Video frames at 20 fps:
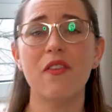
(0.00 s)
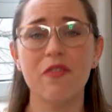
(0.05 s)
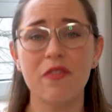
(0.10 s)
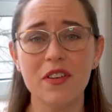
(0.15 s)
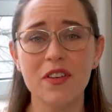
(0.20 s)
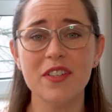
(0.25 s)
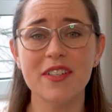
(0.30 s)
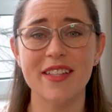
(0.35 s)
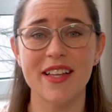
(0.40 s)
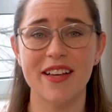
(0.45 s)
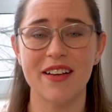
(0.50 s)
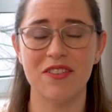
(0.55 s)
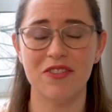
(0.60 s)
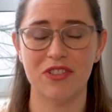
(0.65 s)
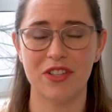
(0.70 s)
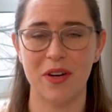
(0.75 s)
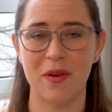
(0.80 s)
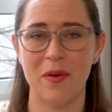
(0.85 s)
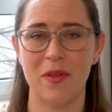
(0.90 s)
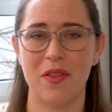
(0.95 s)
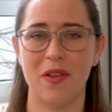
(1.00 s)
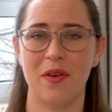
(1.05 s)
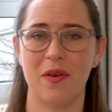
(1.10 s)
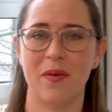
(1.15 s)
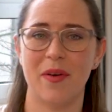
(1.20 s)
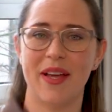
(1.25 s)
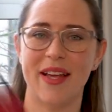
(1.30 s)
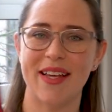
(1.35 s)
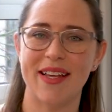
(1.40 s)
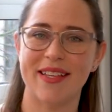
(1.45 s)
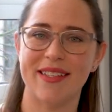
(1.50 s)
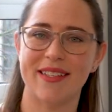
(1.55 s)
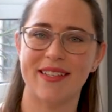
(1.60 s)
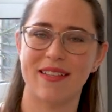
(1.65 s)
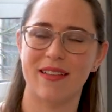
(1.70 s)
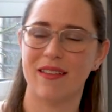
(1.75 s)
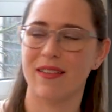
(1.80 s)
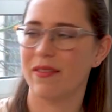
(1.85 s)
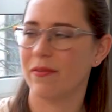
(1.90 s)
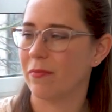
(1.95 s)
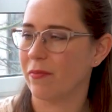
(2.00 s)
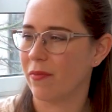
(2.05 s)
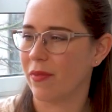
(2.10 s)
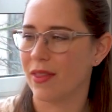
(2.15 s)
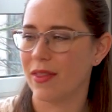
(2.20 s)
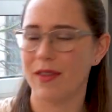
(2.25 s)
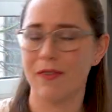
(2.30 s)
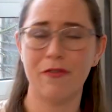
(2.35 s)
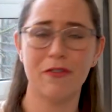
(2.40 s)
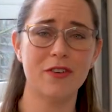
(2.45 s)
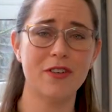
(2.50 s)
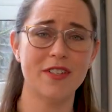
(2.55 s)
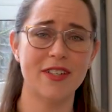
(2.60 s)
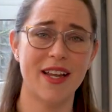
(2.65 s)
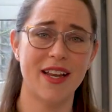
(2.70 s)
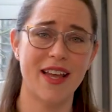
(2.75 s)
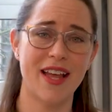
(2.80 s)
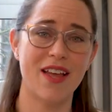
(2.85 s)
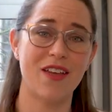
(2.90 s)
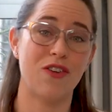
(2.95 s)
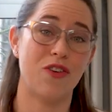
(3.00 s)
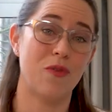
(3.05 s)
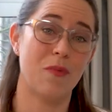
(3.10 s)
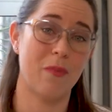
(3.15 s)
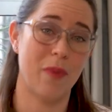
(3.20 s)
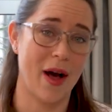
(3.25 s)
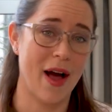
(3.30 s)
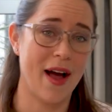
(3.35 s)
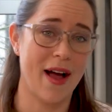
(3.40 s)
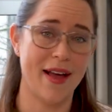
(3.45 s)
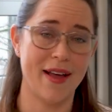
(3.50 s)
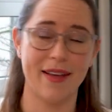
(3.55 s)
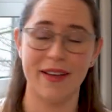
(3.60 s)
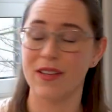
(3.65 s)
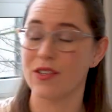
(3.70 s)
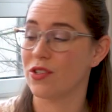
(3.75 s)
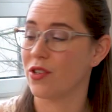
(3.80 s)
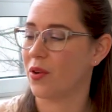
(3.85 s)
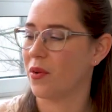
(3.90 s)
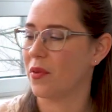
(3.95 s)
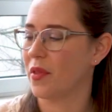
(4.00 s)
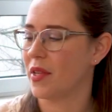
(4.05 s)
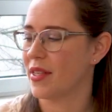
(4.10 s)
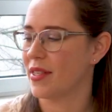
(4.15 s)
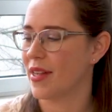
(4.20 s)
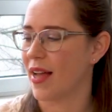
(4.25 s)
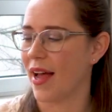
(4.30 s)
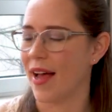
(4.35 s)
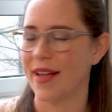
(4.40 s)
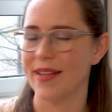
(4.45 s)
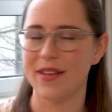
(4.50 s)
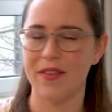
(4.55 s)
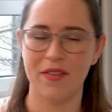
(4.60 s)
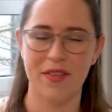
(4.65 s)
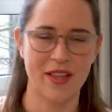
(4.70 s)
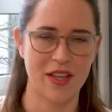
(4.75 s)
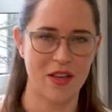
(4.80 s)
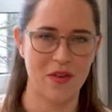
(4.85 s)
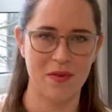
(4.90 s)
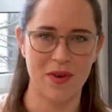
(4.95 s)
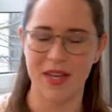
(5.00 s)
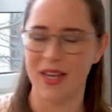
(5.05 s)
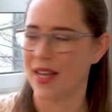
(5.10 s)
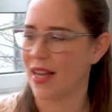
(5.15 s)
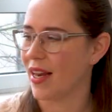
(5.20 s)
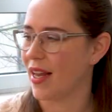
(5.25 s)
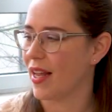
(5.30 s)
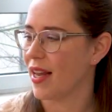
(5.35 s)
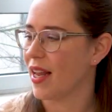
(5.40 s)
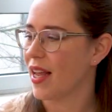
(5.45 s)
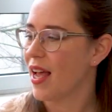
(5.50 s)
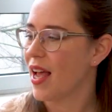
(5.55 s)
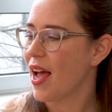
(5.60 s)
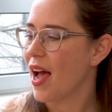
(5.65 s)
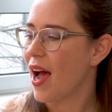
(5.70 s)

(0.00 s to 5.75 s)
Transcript: The first thing I'll share with you is the first aid kit you buy. So this has everything you need in it.